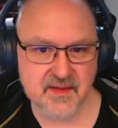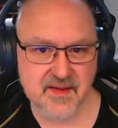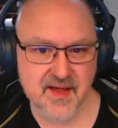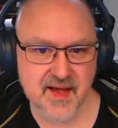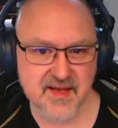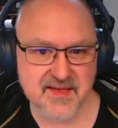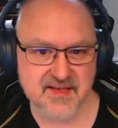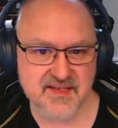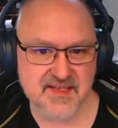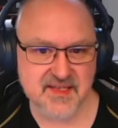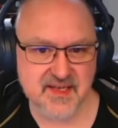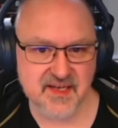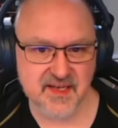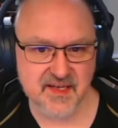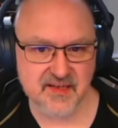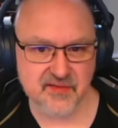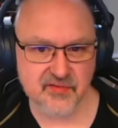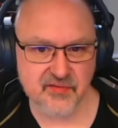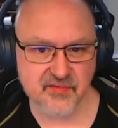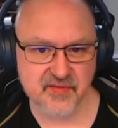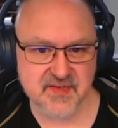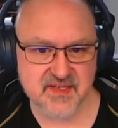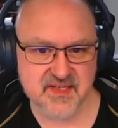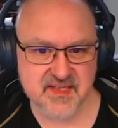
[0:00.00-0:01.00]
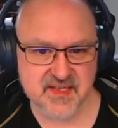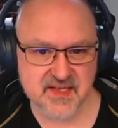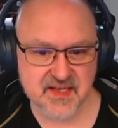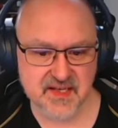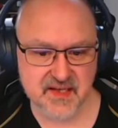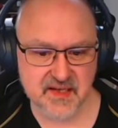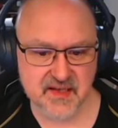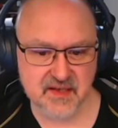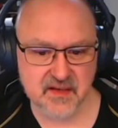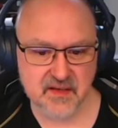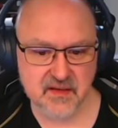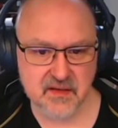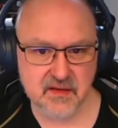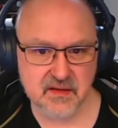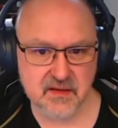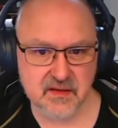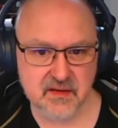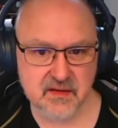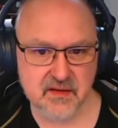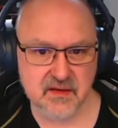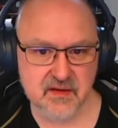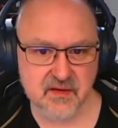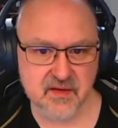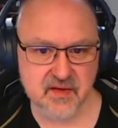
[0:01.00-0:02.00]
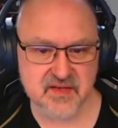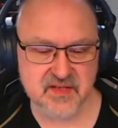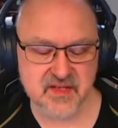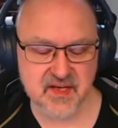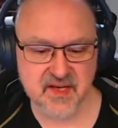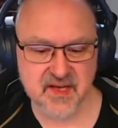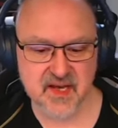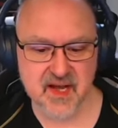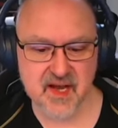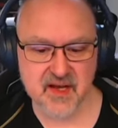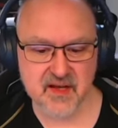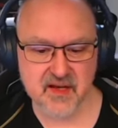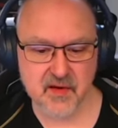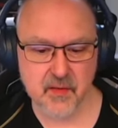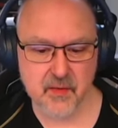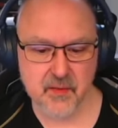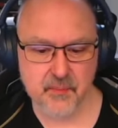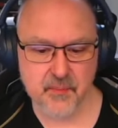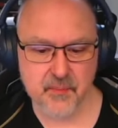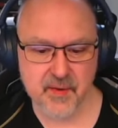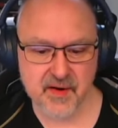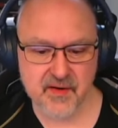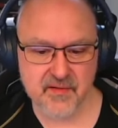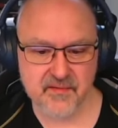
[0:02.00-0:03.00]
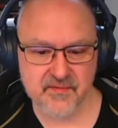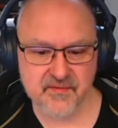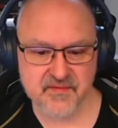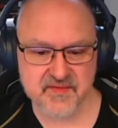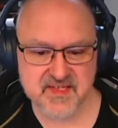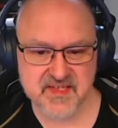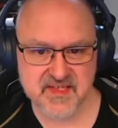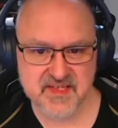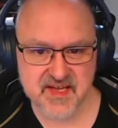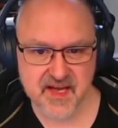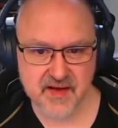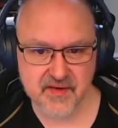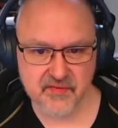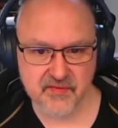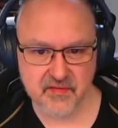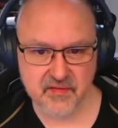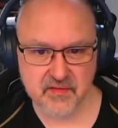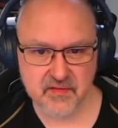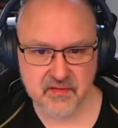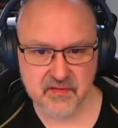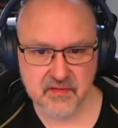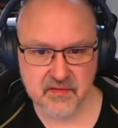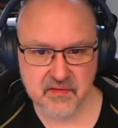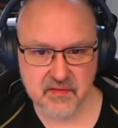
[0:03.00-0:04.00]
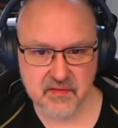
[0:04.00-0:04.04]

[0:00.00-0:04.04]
That's interesting because I can't go above seven.